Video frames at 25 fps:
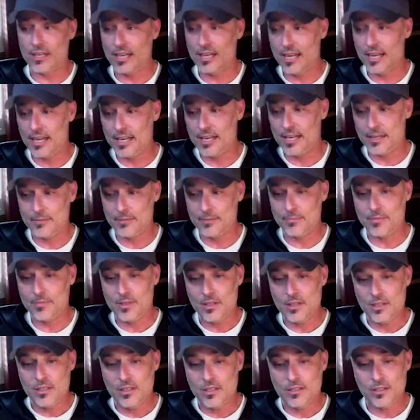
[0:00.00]

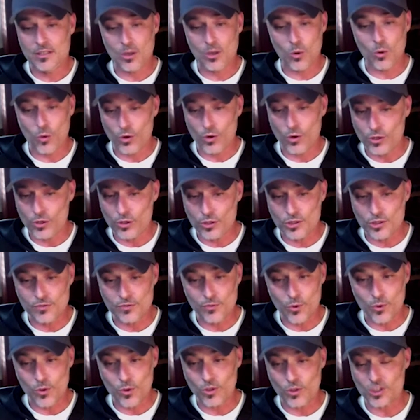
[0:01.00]
The orders
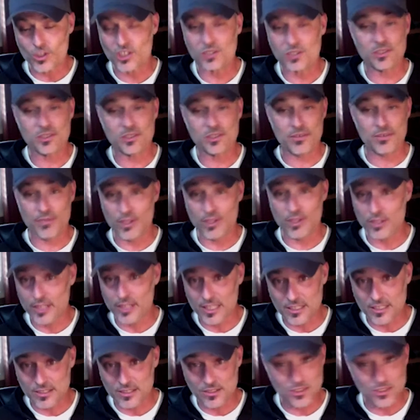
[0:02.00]
for
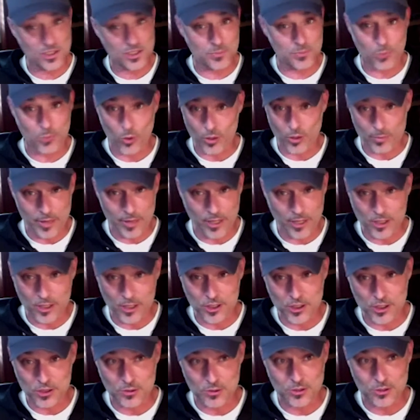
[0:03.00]
civilian sport
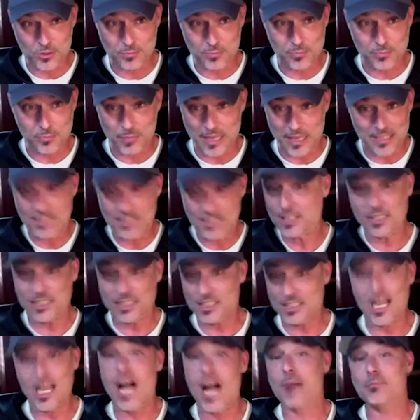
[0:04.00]
parachutes basically
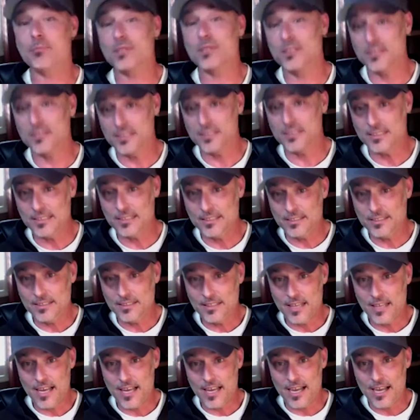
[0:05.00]
stopped.
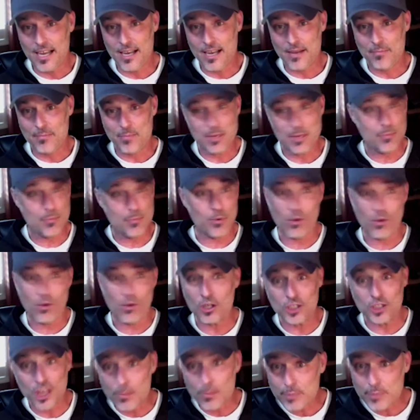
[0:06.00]
People
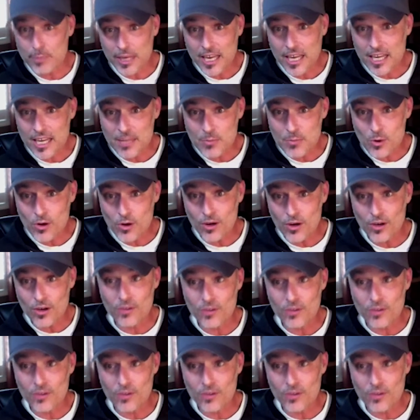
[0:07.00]
aren't jumping anymore.